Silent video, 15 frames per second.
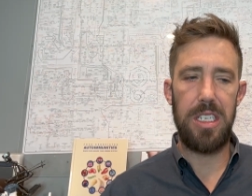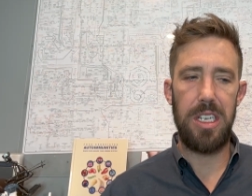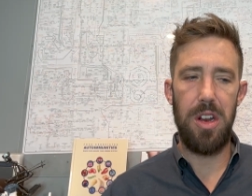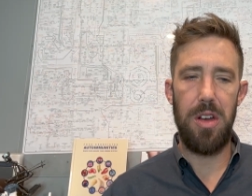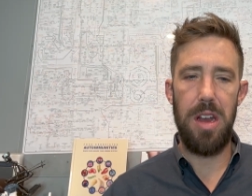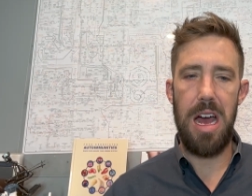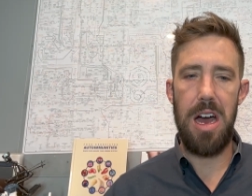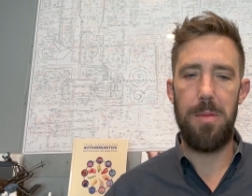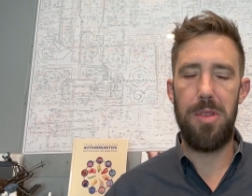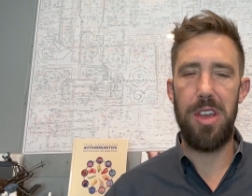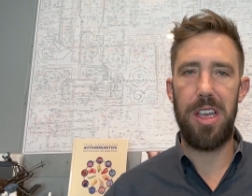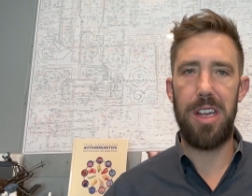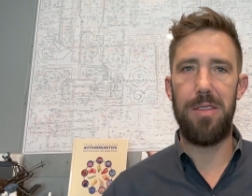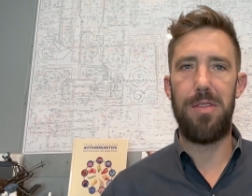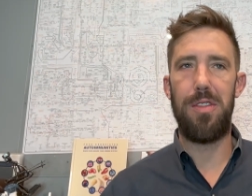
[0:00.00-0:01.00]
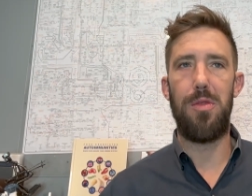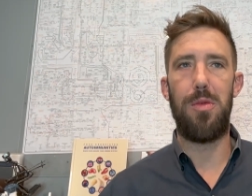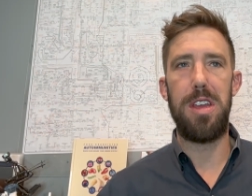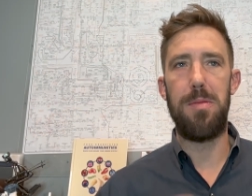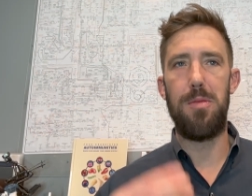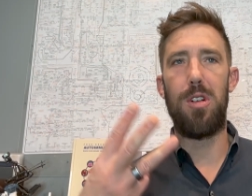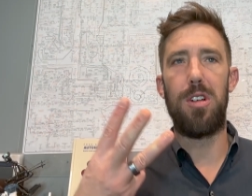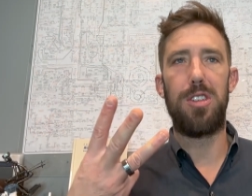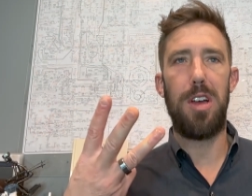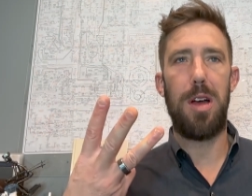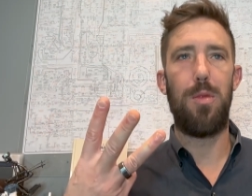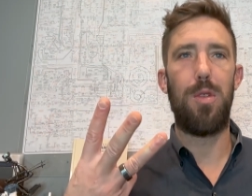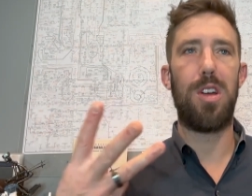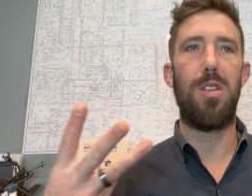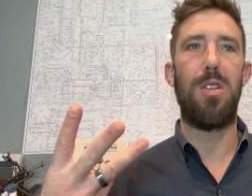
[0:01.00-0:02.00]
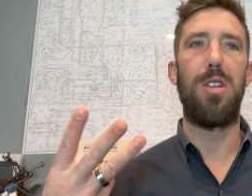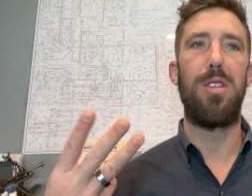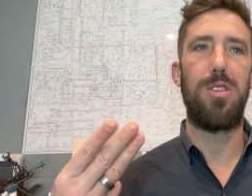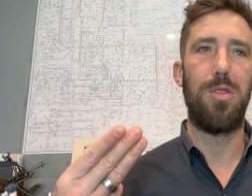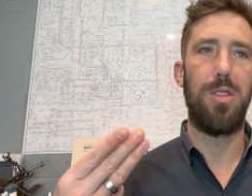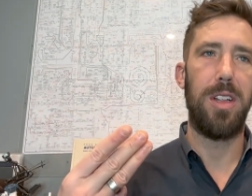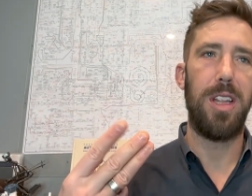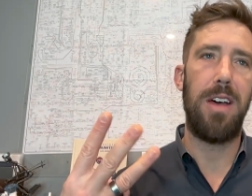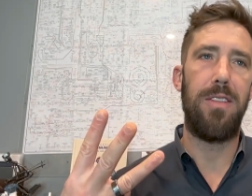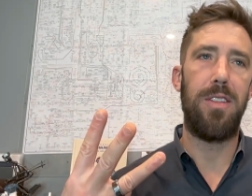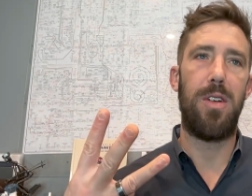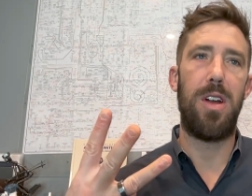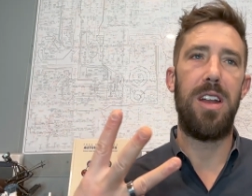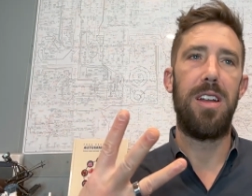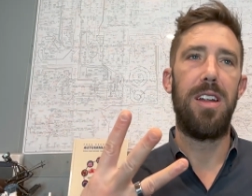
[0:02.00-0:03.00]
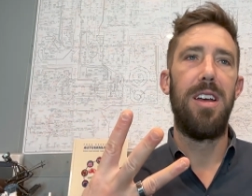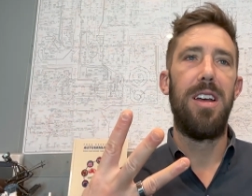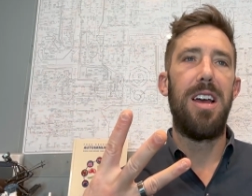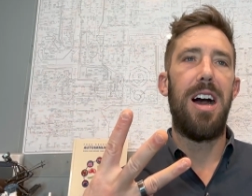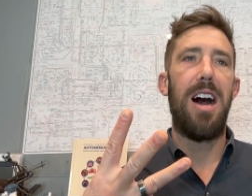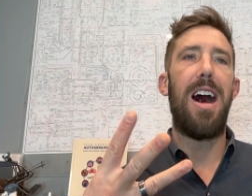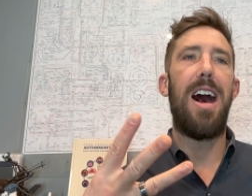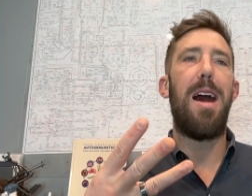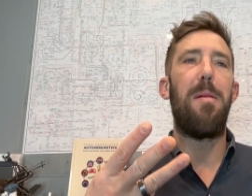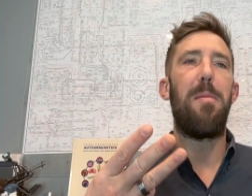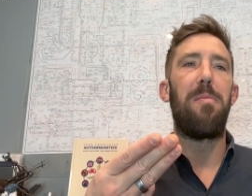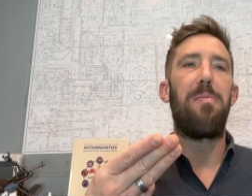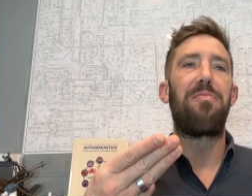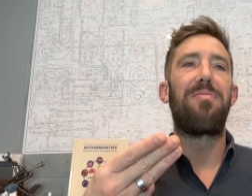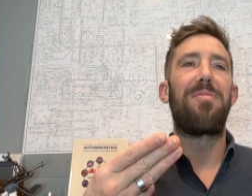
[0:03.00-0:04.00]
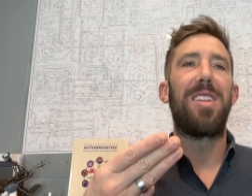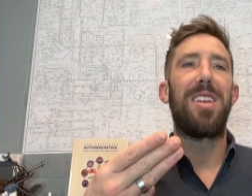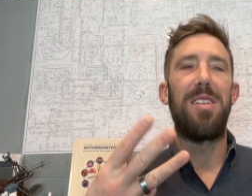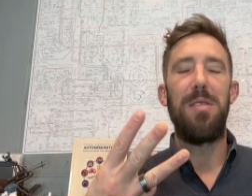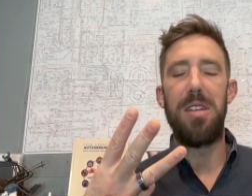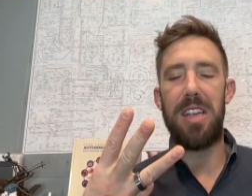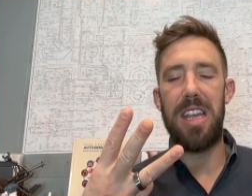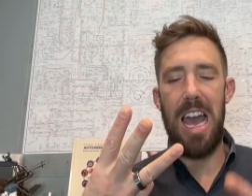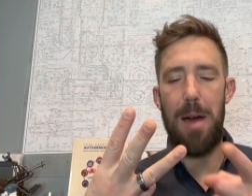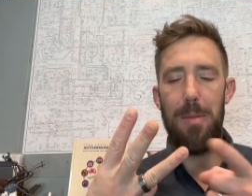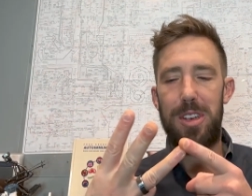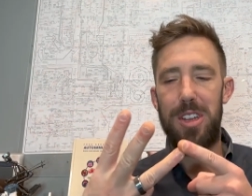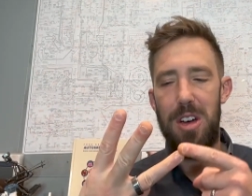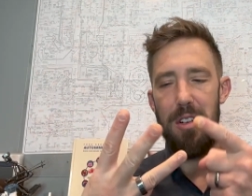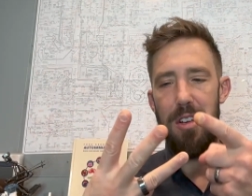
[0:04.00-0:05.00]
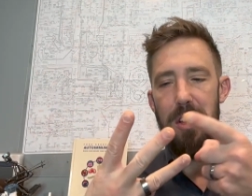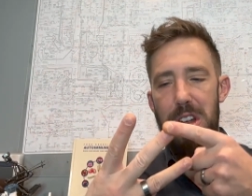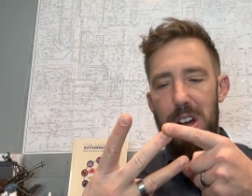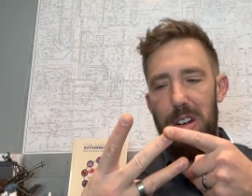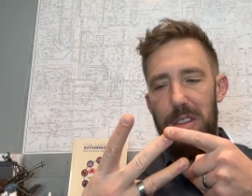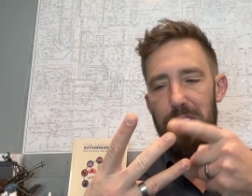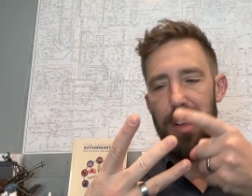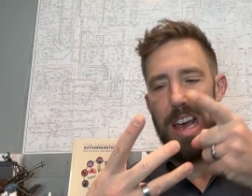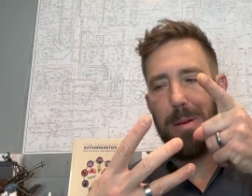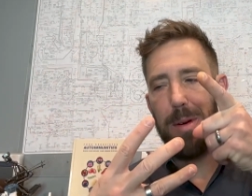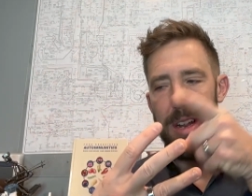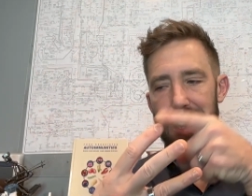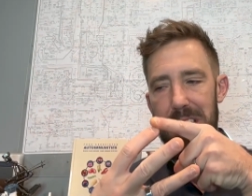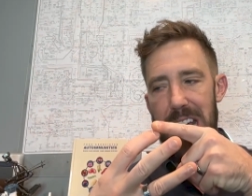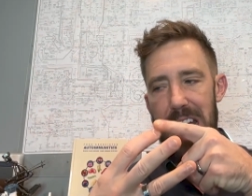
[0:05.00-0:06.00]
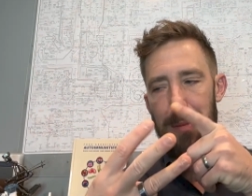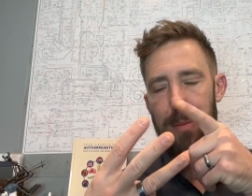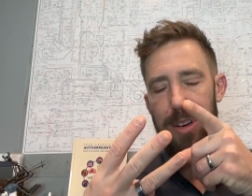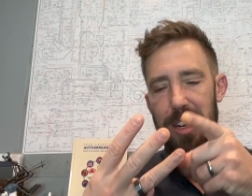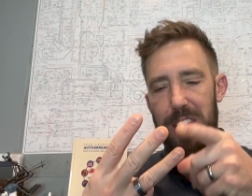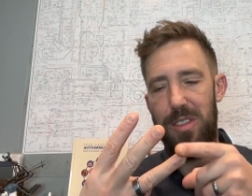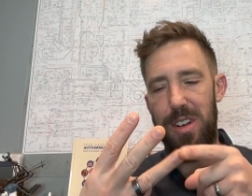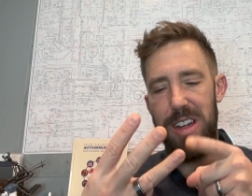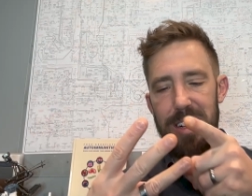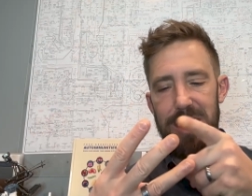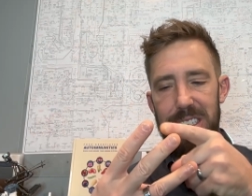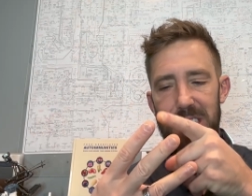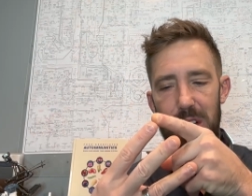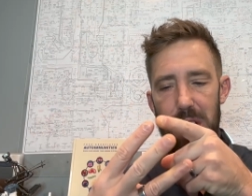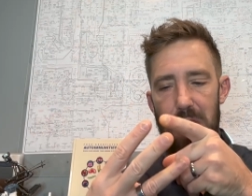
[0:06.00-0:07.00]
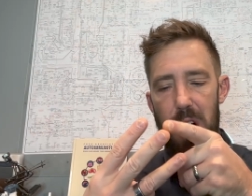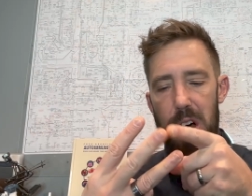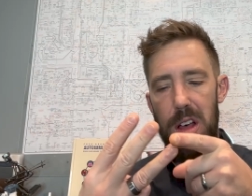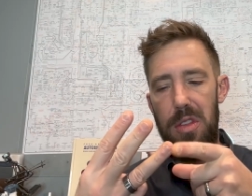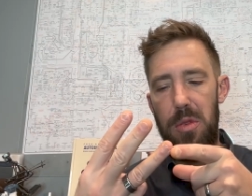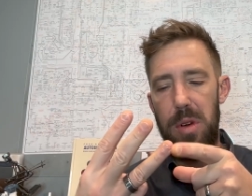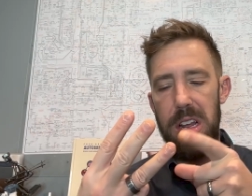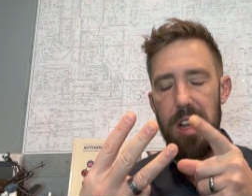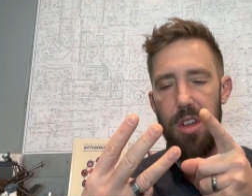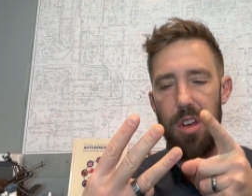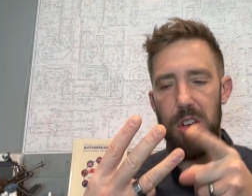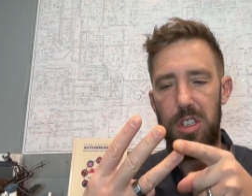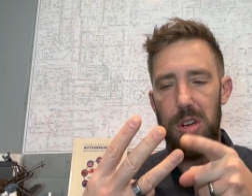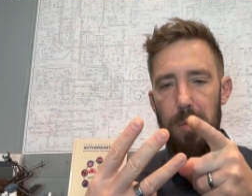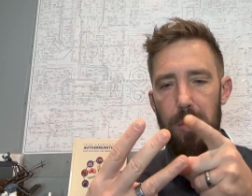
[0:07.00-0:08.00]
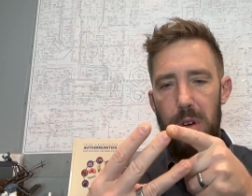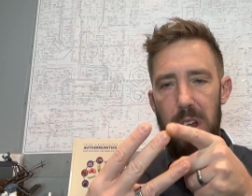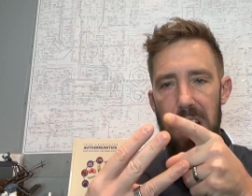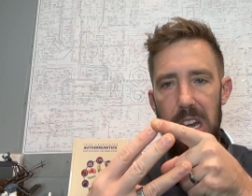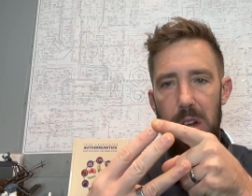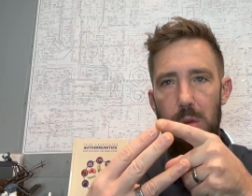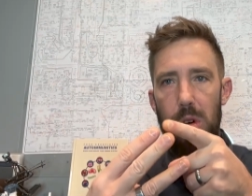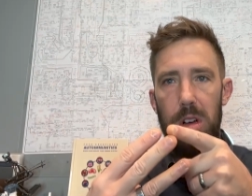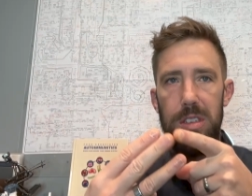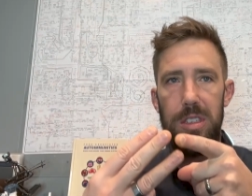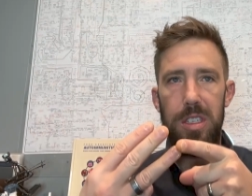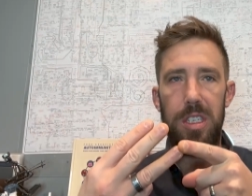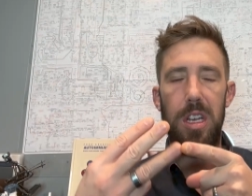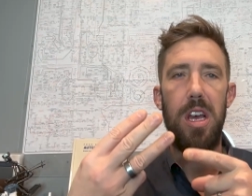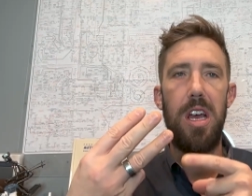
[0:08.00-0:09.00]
You know, now I'm thinking of three more, so I'm, we're going to 11, right? Let's do um, Good. Gabatone, Neuroflam, and Adaptocrine. So all three of those are brain ones.